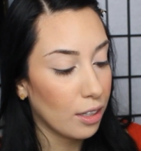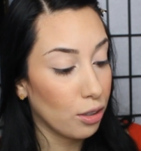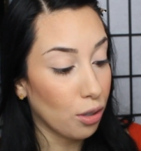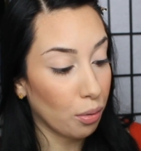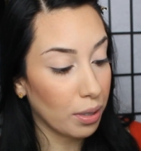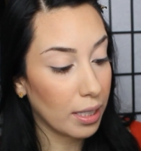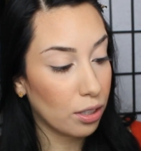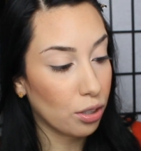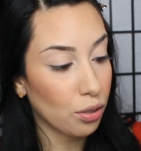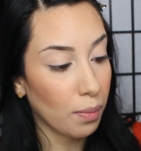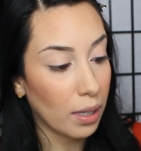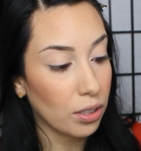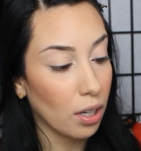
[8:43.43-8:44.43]
You don't need
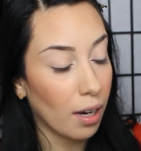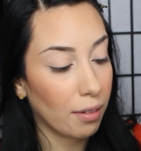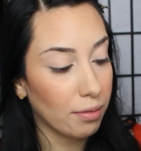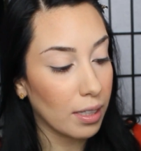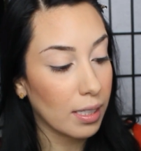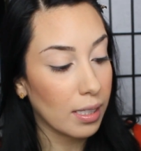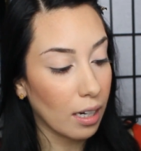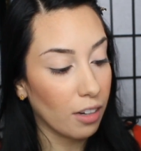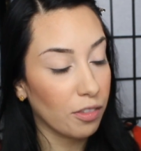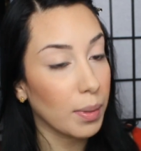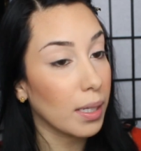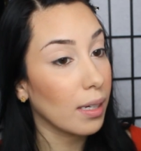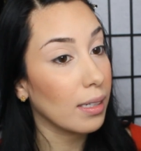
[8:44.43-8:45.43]
too much of this
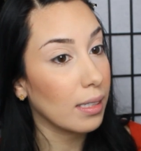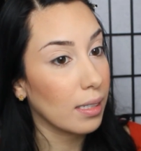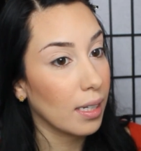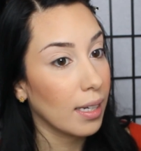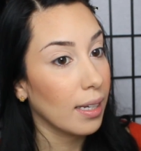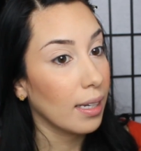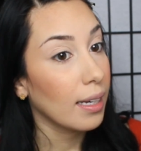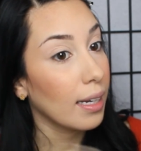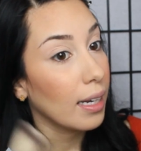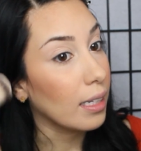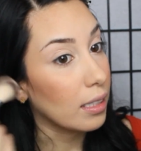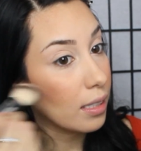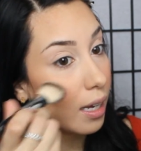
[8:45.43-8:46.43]
stuff because
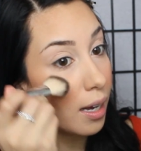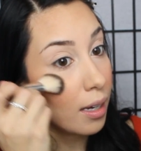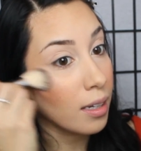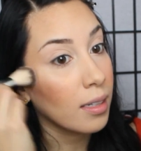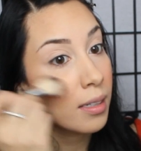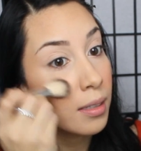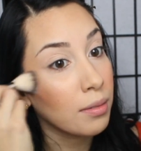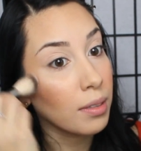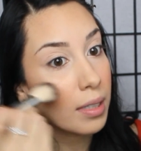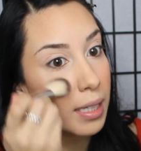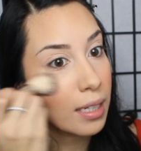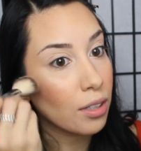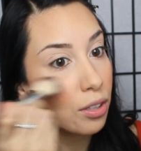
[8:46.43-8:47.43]
it's
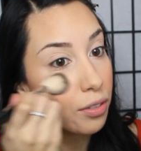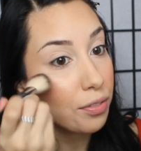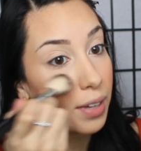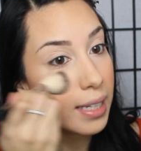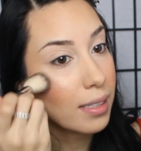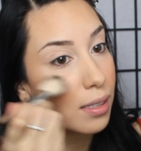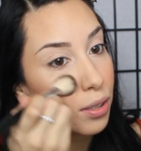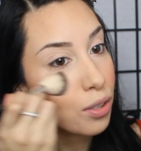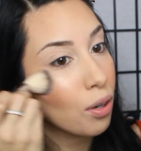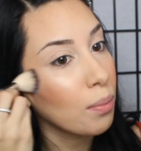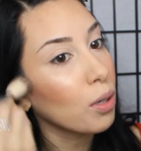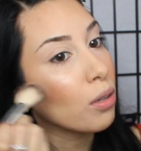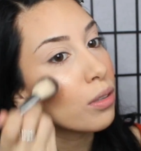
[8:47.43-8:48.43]
really in your face. So
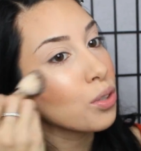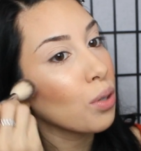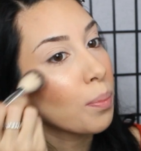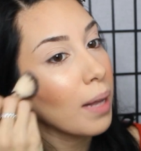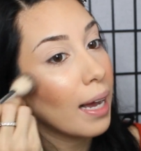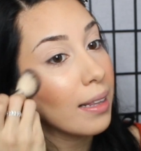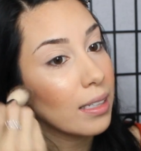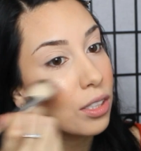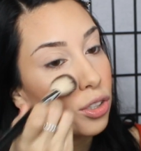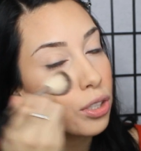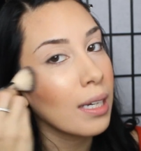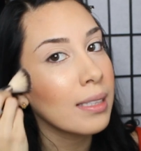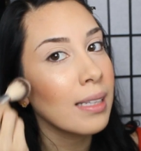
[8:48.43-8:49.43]
I'm going to apply this
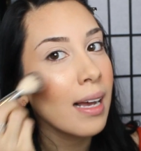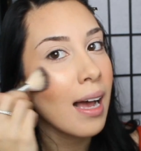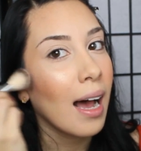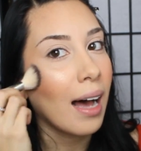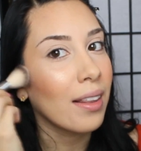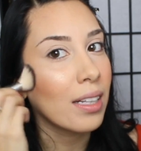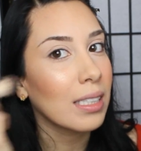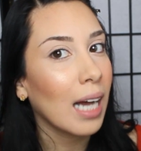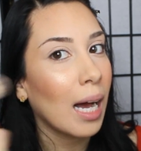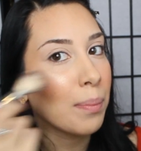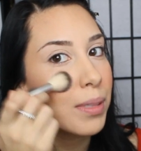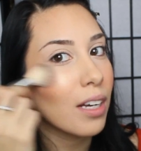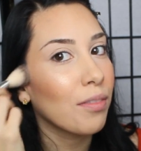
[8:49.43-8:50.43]
just on the
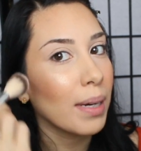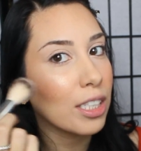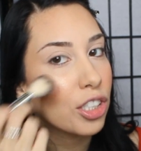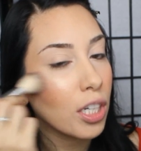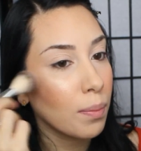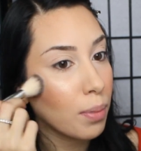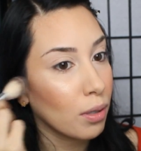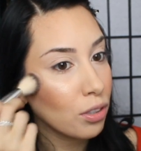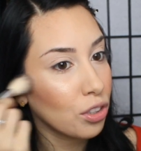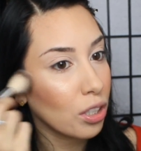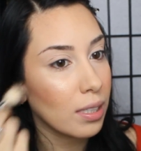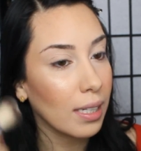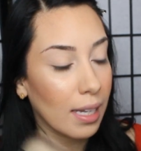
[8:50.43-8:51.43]
tops of my
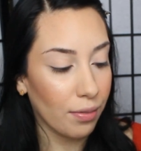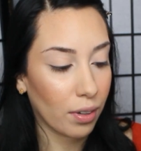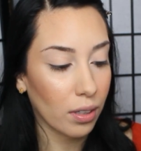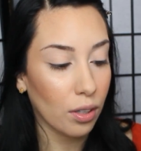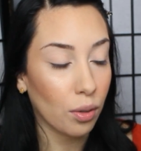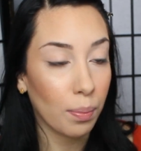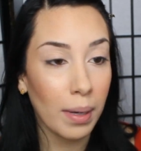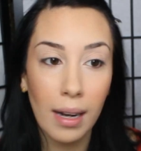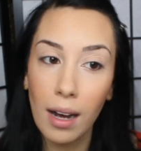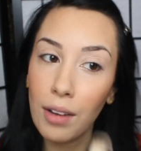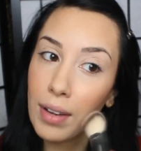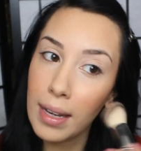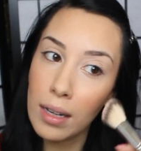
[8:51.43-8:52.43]
cheekbones just to give a little bit
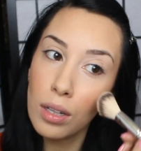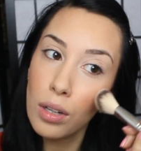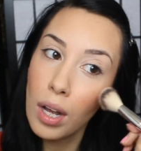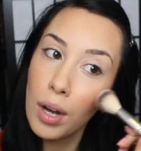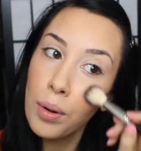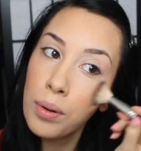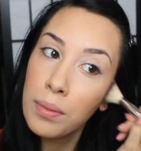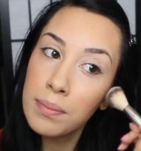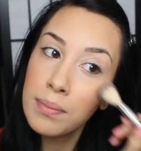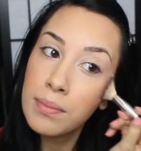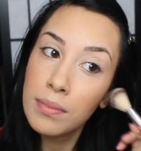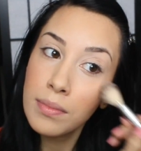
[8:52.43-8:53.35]
of a glow.